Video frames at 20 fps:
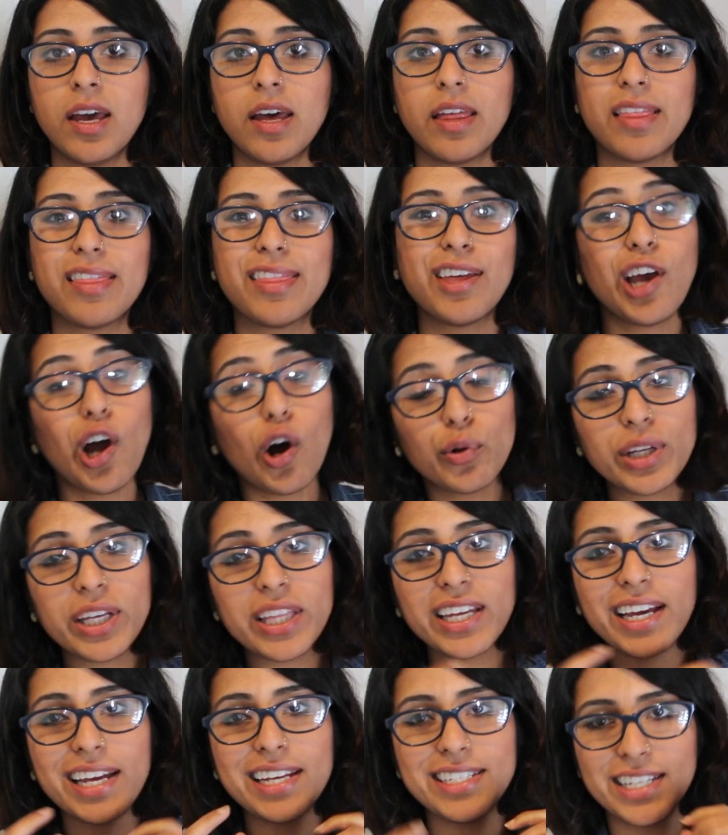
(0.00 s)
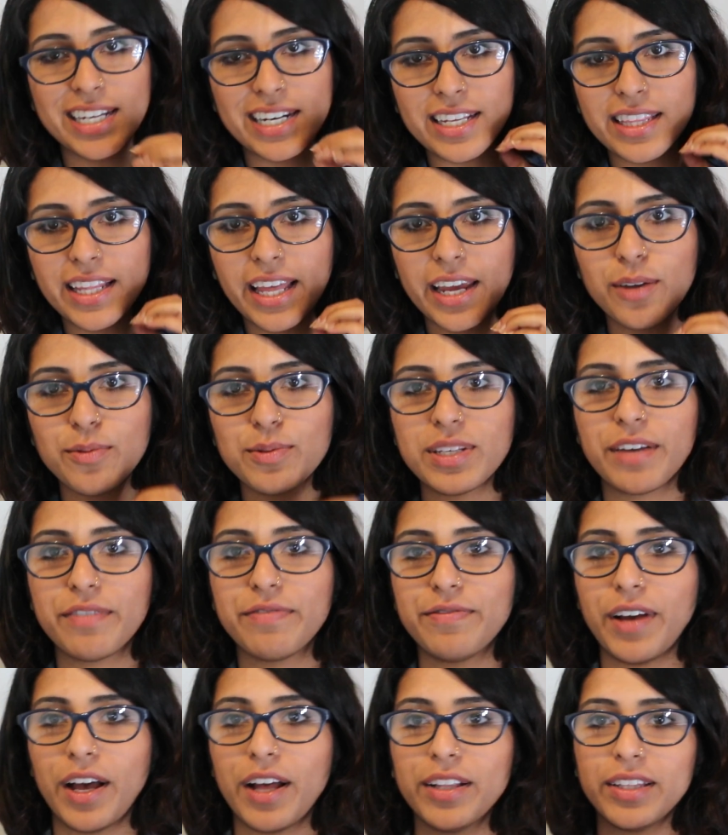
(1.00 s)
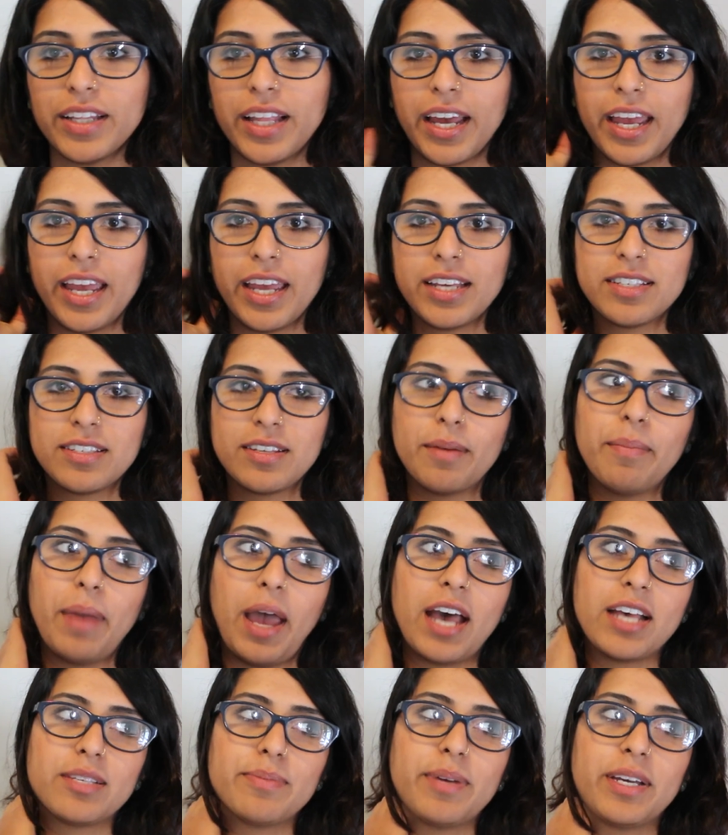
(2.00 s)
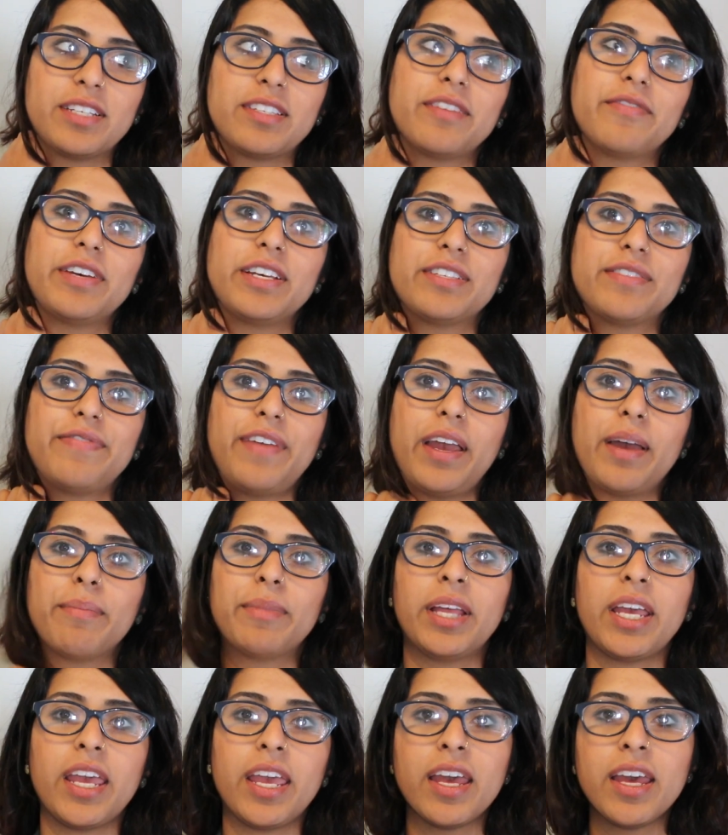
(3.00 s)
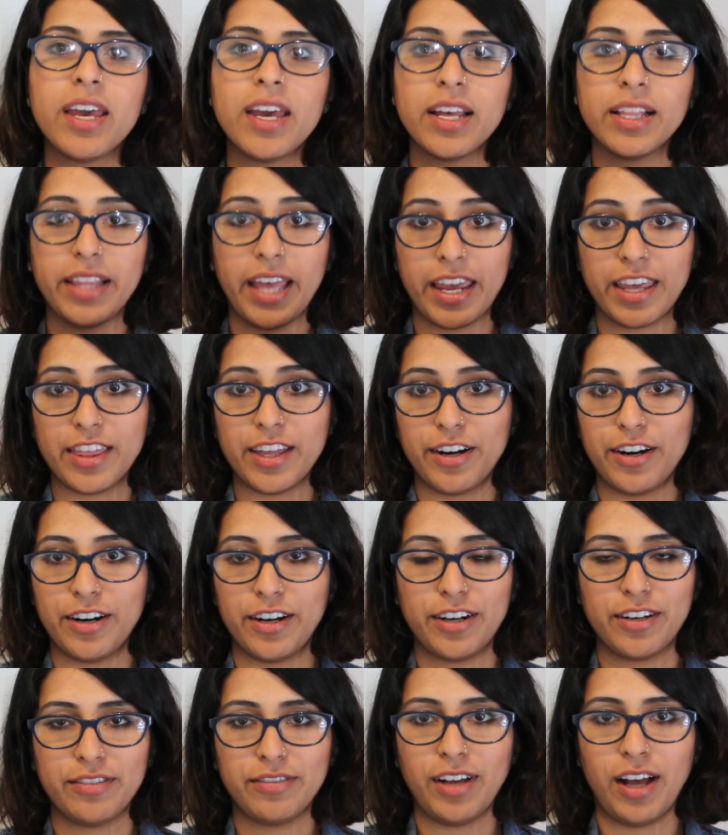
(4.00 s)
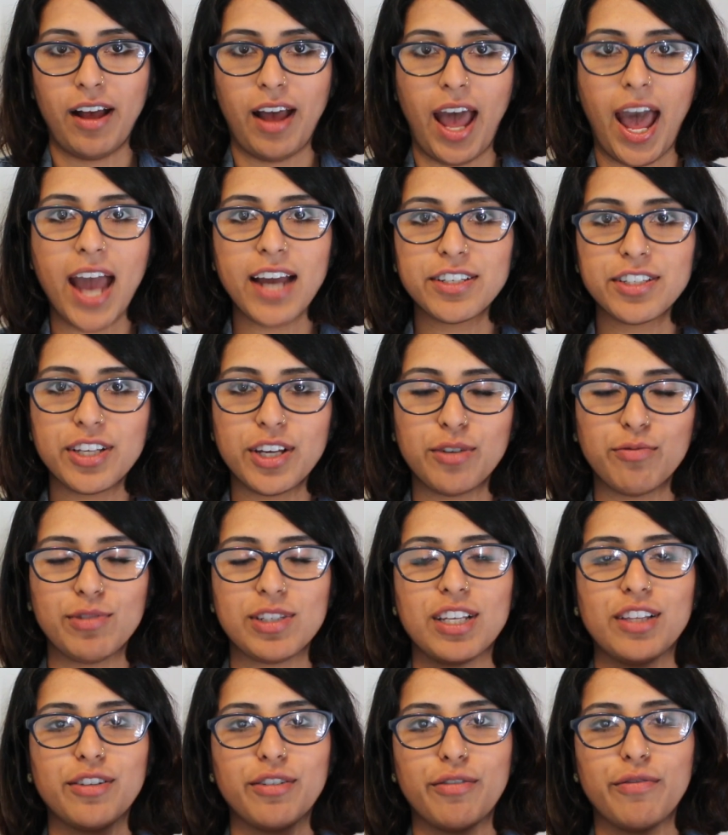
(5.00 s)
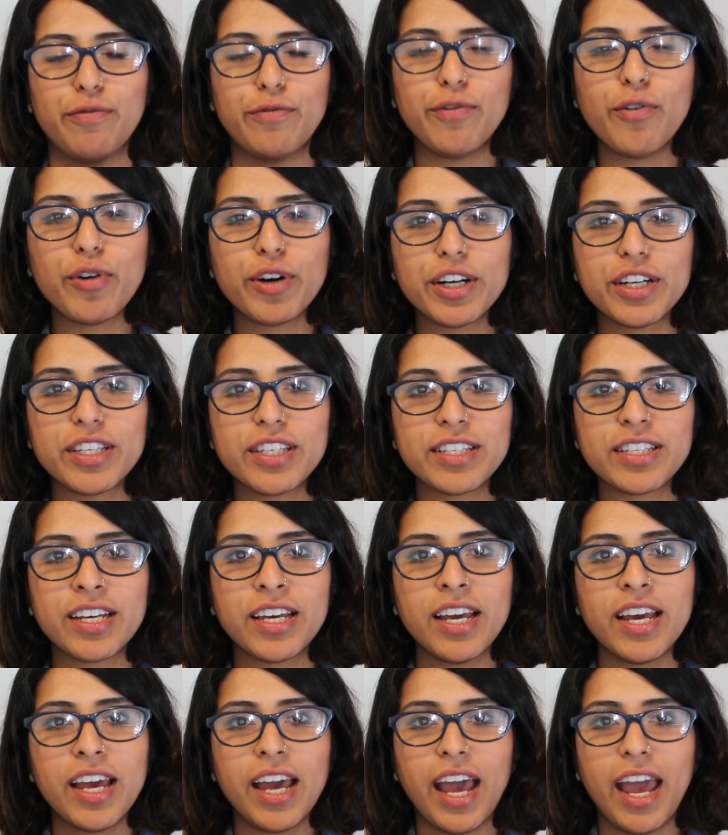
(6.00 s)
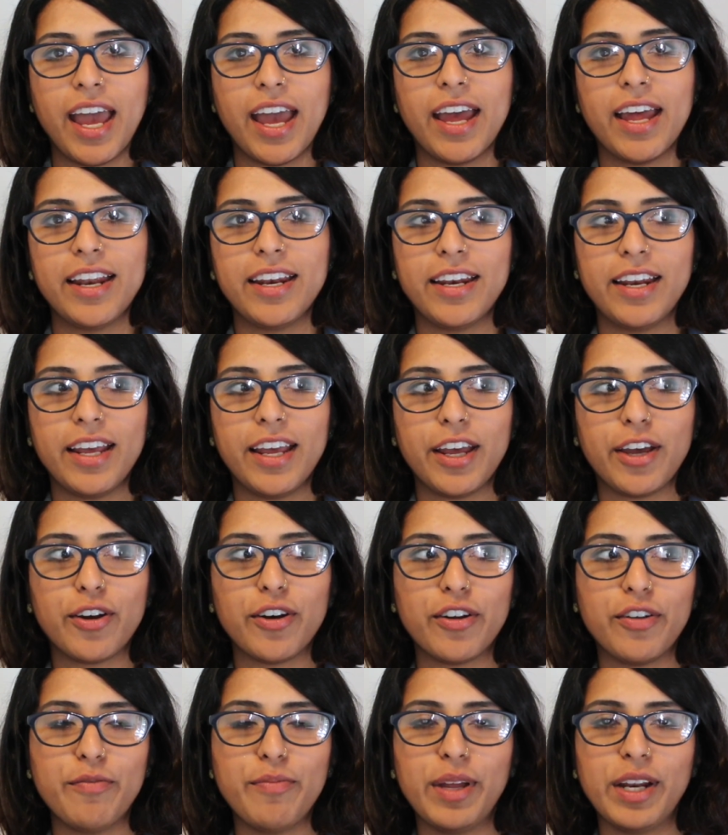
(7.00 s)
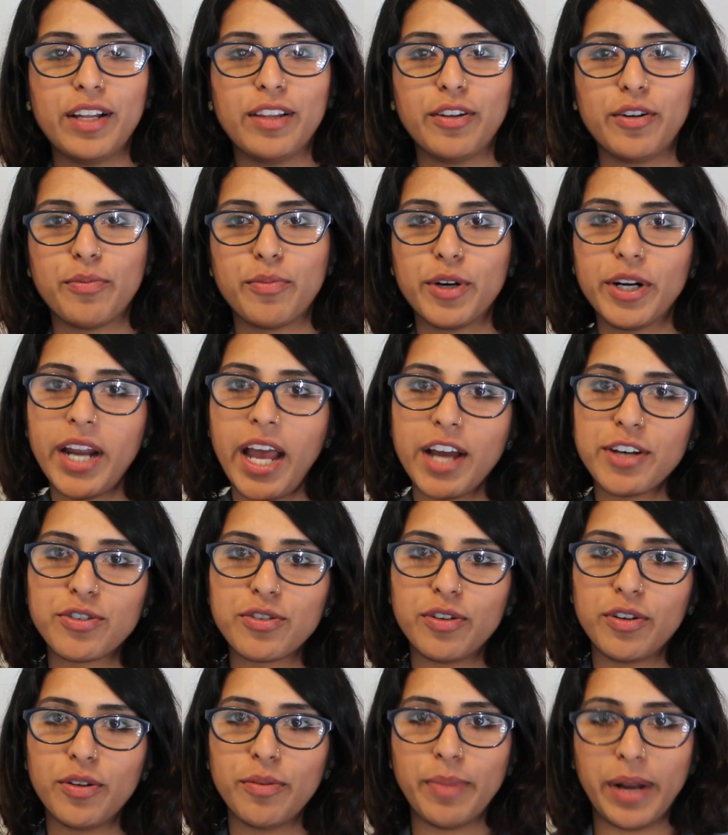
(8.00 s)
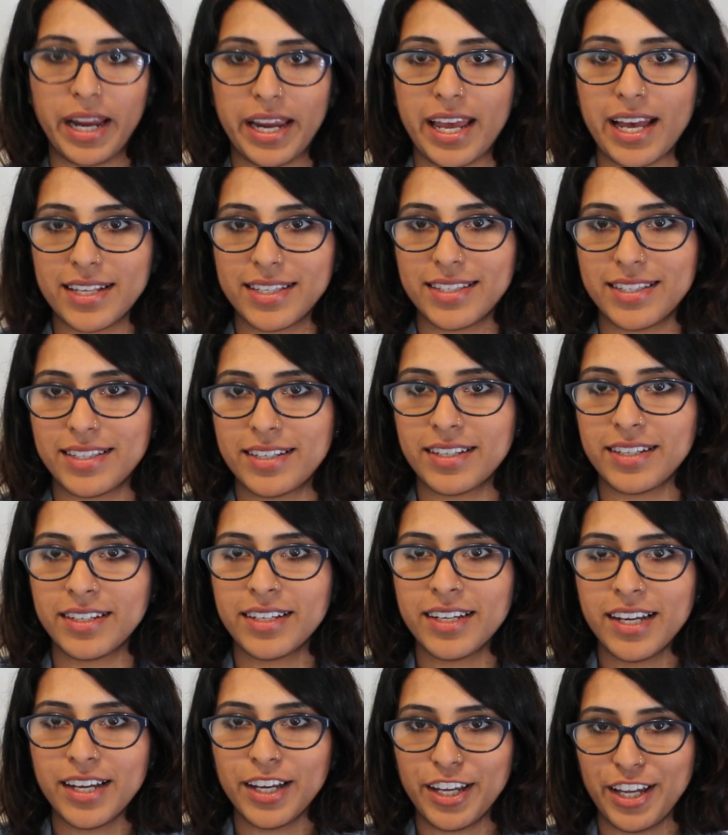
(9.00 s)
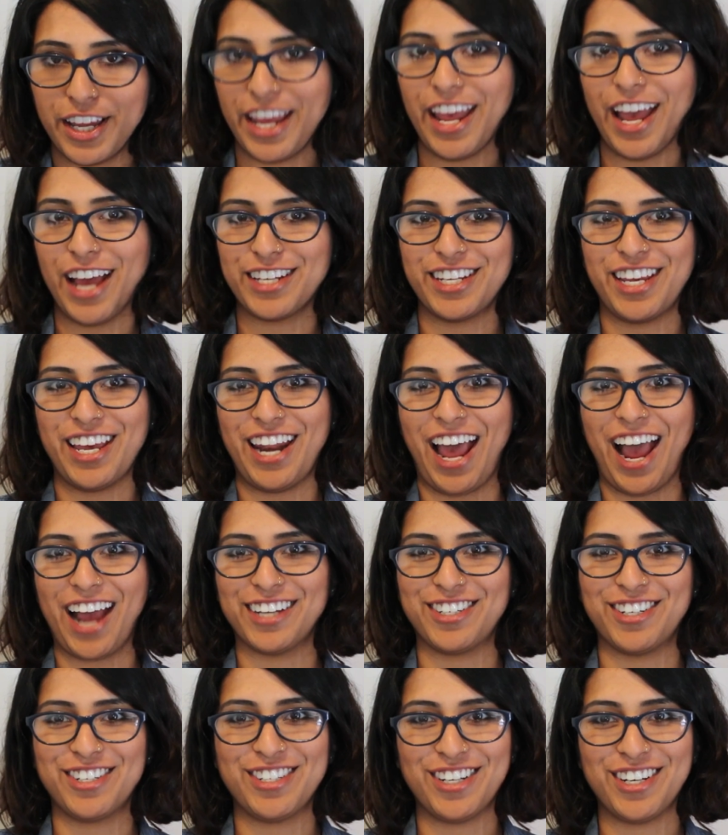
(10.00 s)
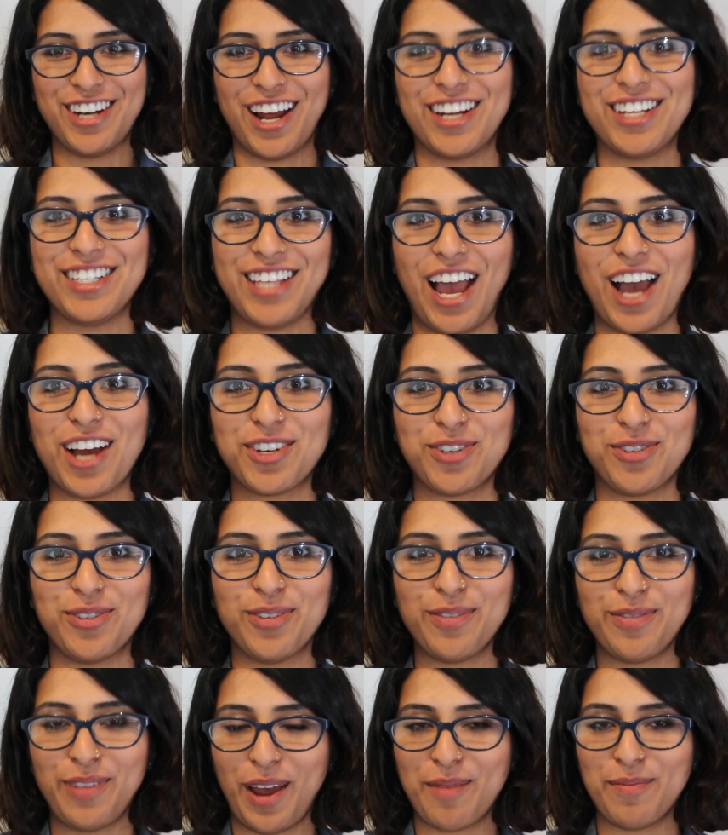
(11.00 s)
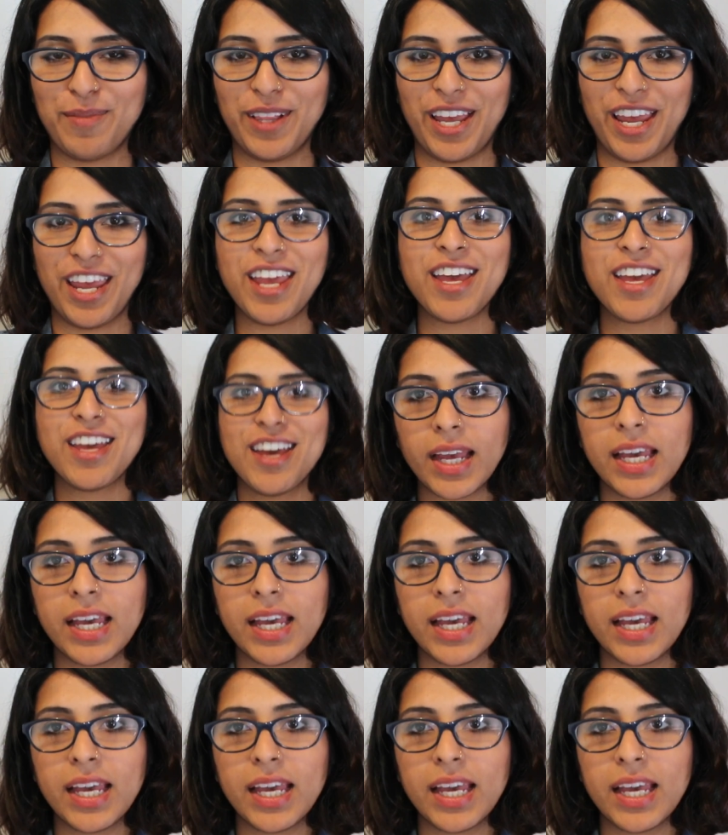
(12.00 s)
The only thing I didn't like was I felt like some aspects of his family, like their accent was a little forced and it could have been a little more natural, but I guess he had to get actors and not his actual family.